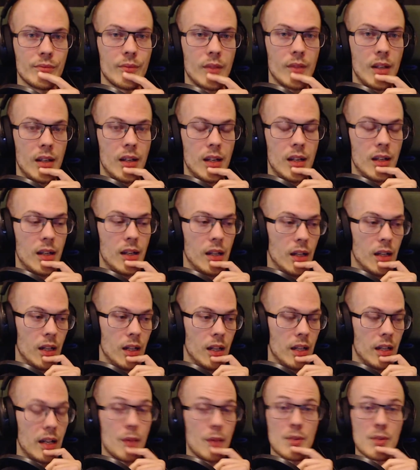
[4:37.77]

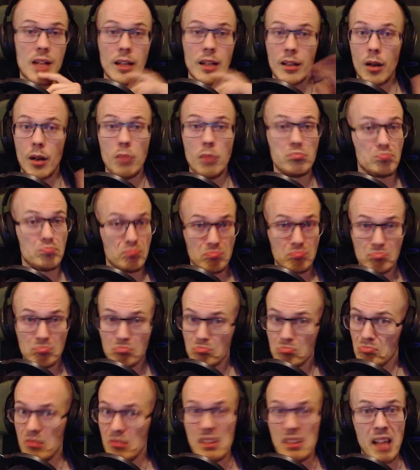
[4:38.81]
And I was like,
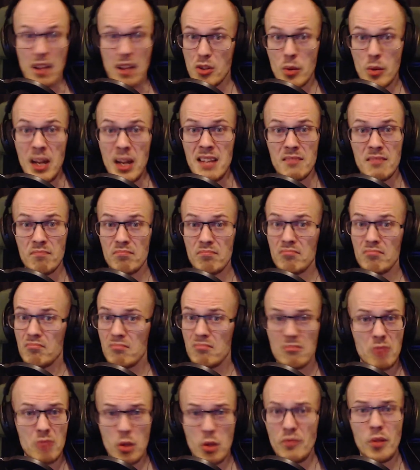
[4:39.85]
that's great,
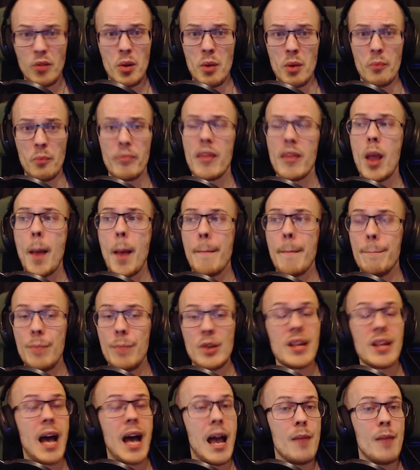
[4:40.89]
good for you, but
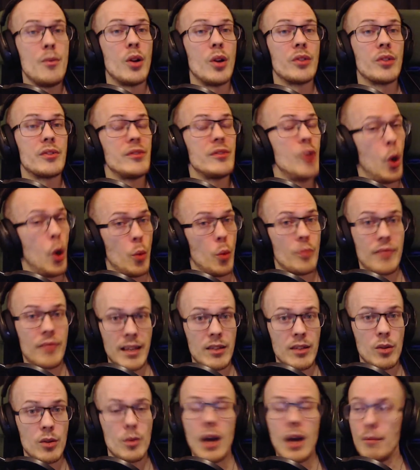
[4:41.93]
I am not, no, thank
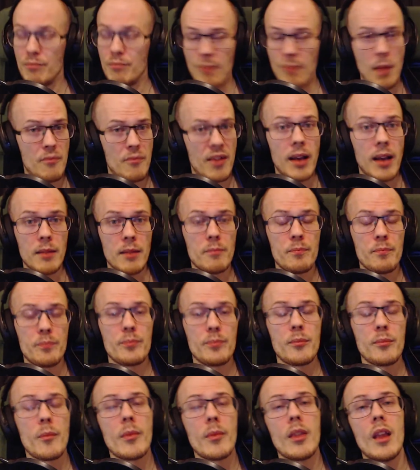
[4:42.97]
you, I'm fine.
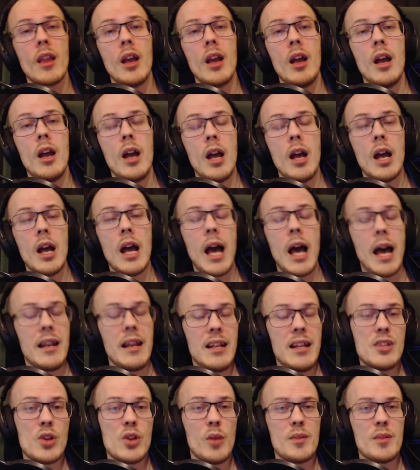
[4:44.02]
And
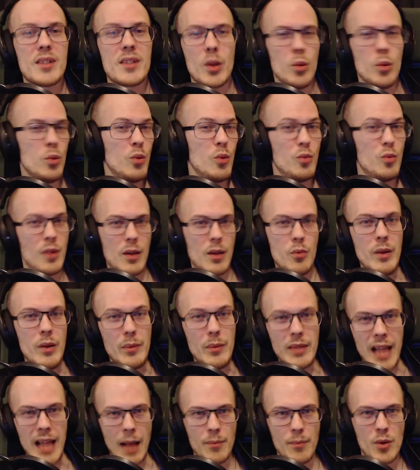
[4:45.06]
it's always, oh, we will
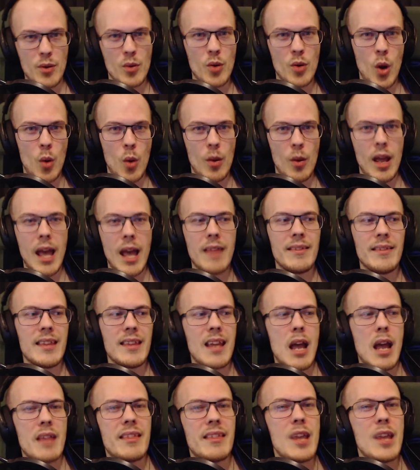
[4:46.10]
help you grow, and
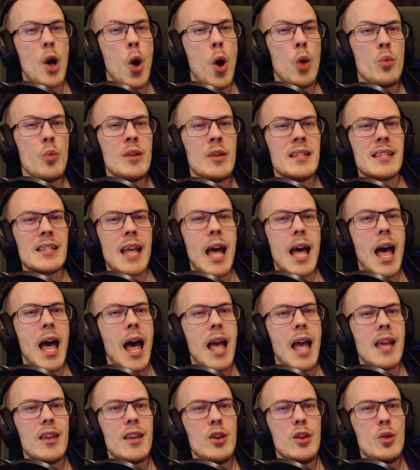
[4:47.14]
they always
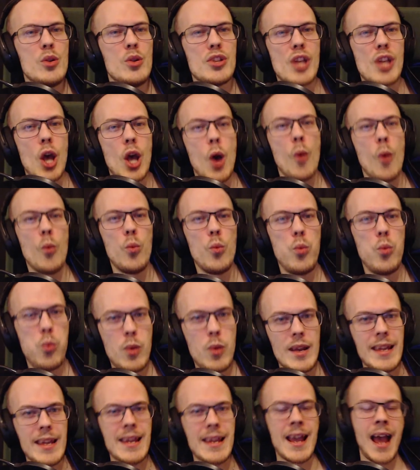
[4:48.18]
use
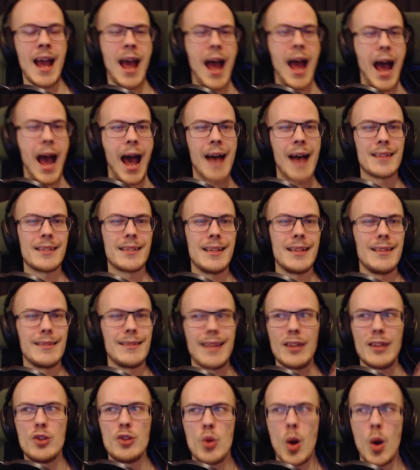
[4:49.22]
we as in
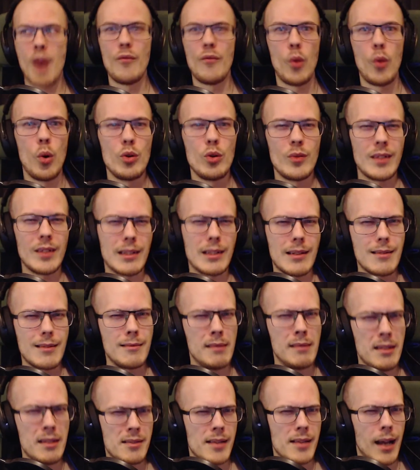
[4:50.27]
that you have already
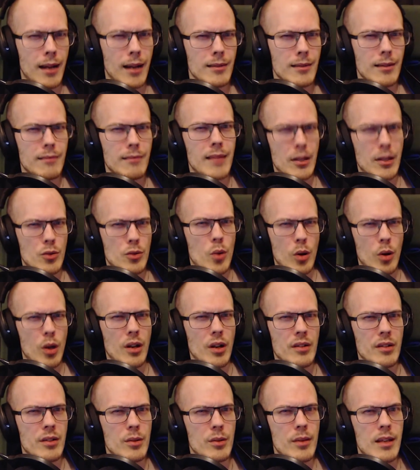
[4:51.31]
decided that you are going to
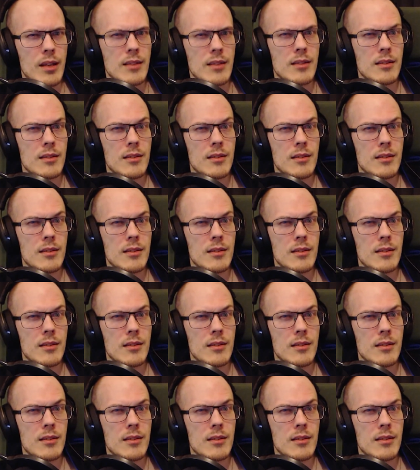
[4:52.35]
do this,